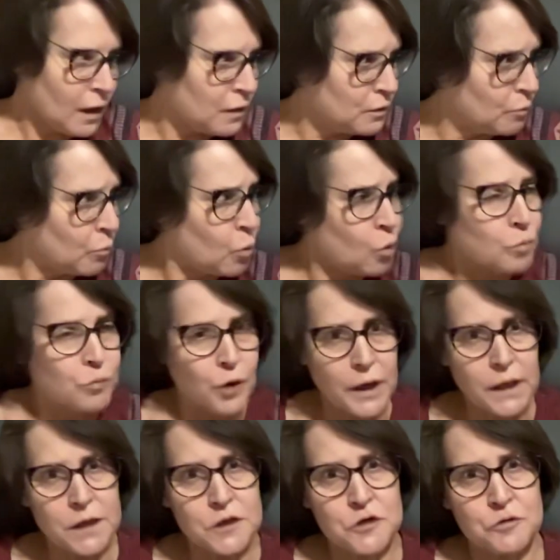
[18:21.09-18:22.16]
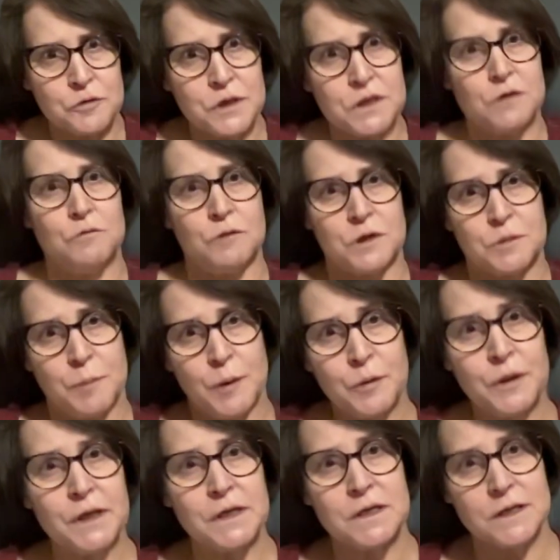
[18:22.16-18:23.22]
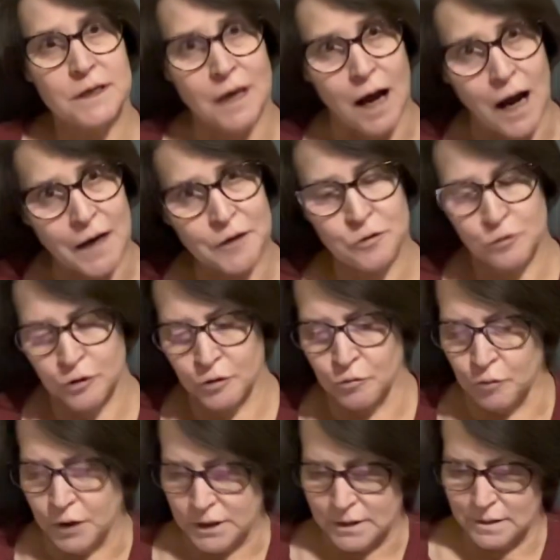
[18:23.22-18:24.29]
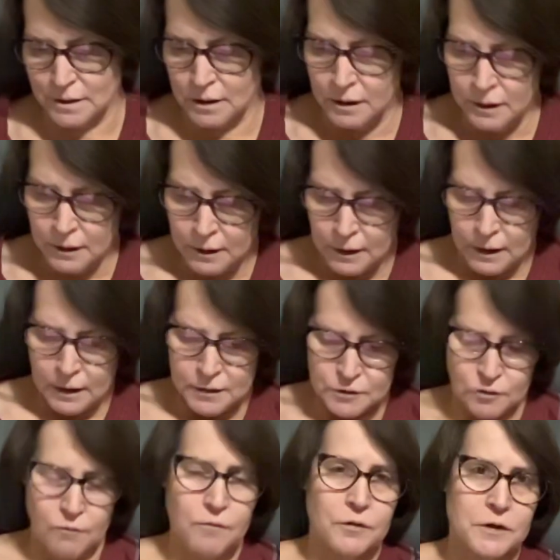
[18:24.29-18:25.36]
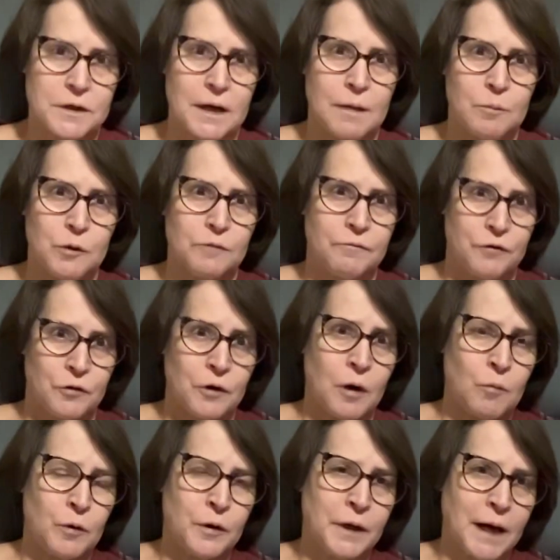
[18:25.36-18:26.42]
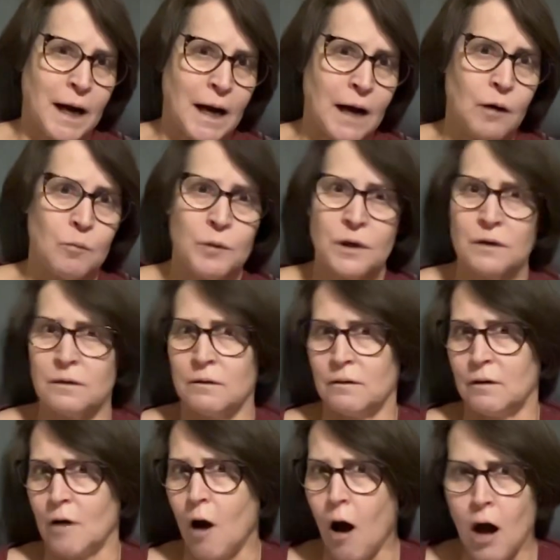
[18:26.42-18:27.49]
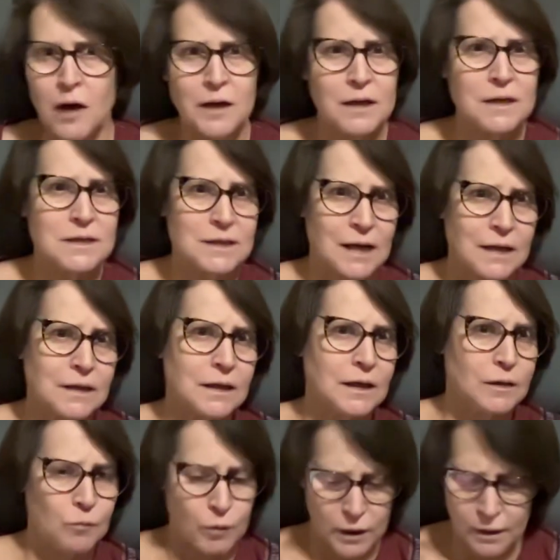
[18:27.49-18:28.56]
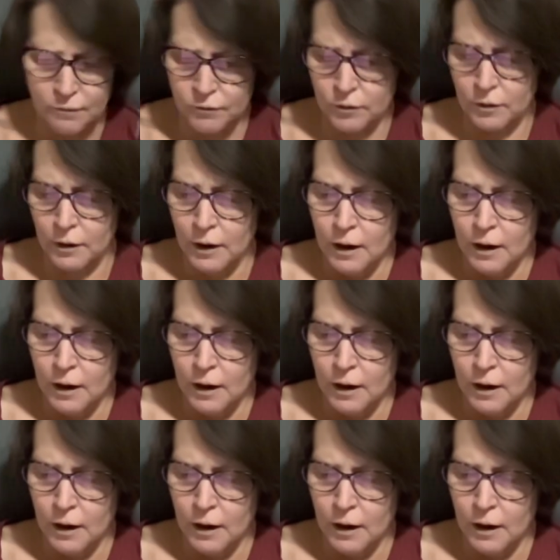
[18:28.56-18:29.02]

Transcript: The more brain injuries you experience, the higher your risk. So for example, if you're not wearing a helmet in hockey, cycling, whatever,